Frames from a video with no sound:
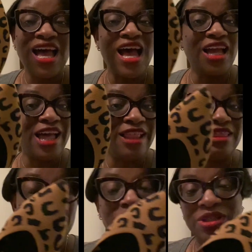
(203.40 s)
I got
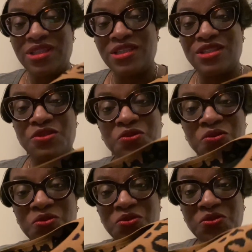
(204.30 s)
them in this
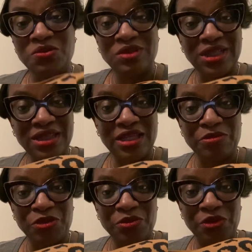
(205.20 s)
cool
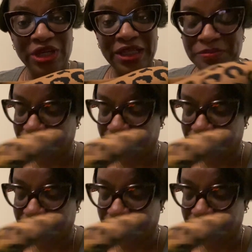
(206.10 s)
leopard print,